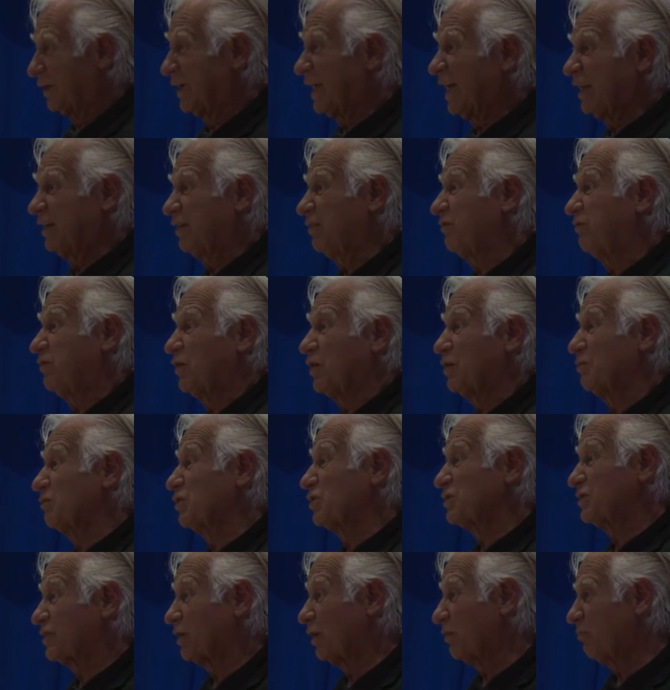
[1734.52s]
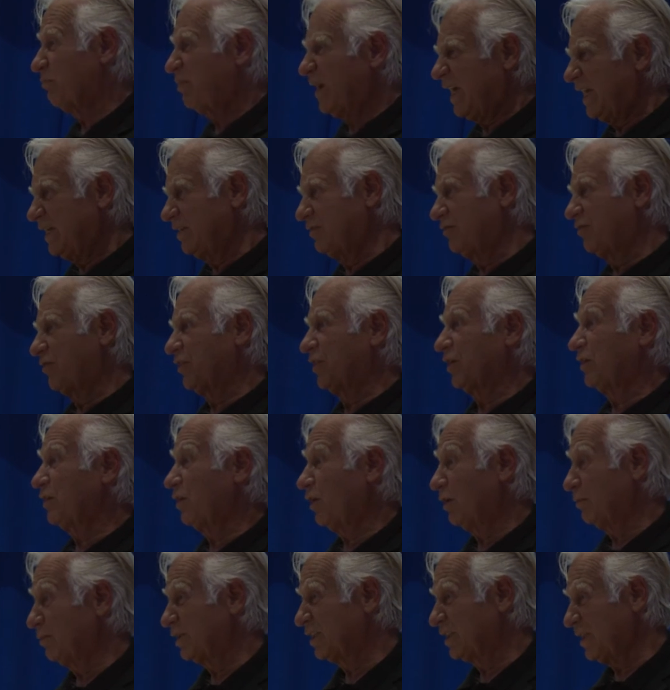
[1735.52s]
organic farmers got paid for the
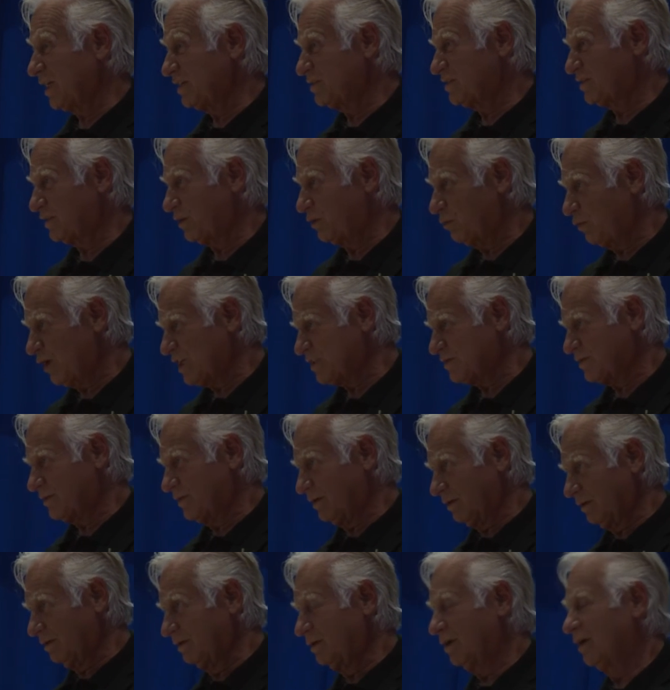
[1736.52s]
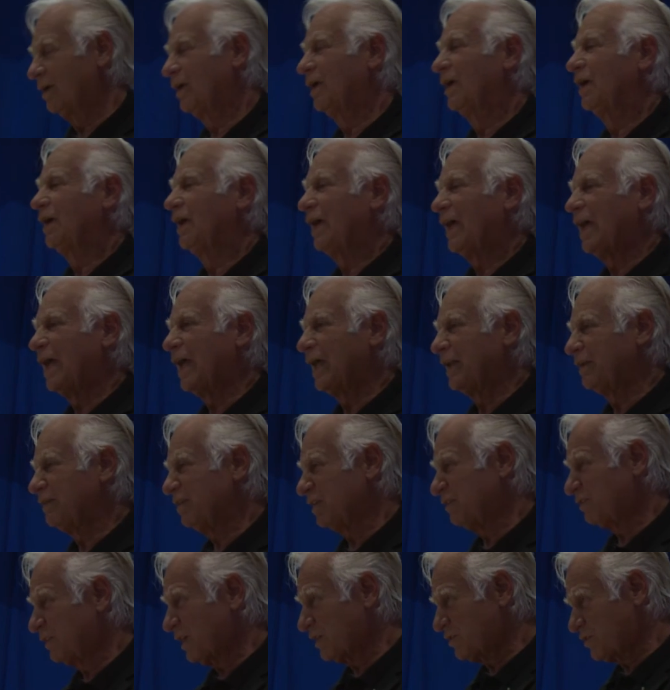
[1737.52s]
carbon they sequestered, and
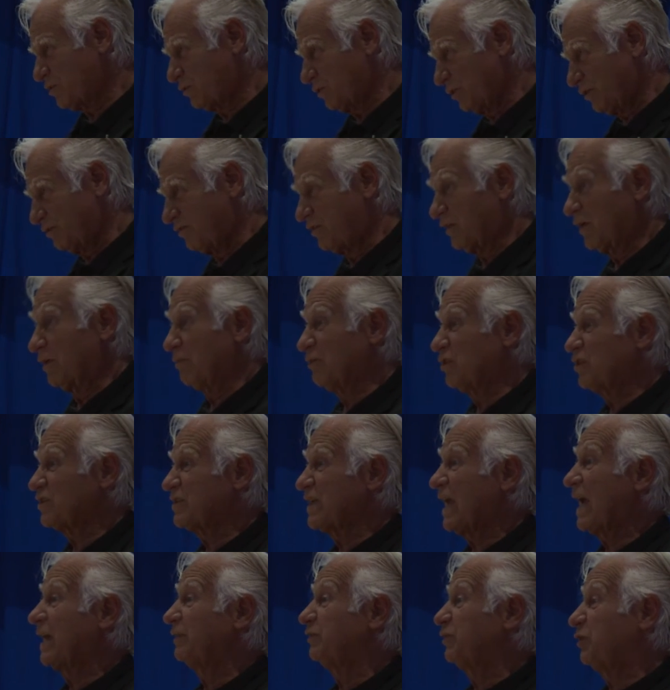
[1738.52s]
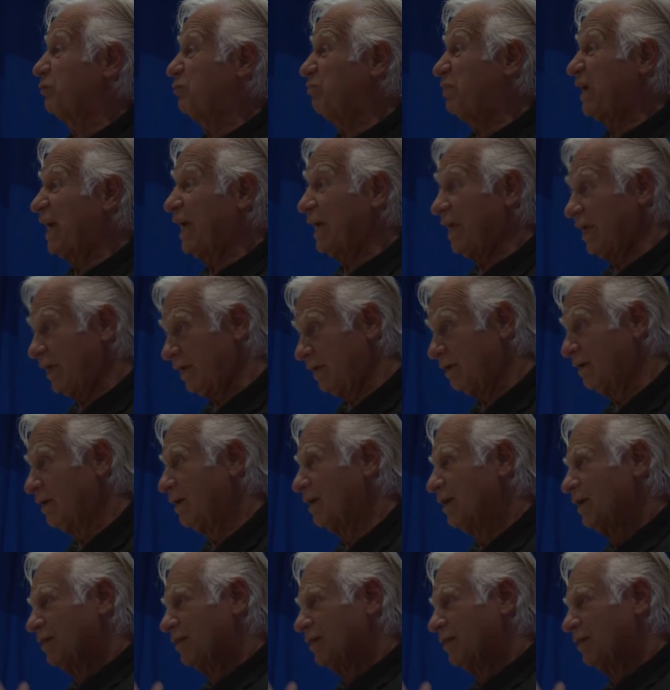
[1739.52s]
industrial farmers had to pay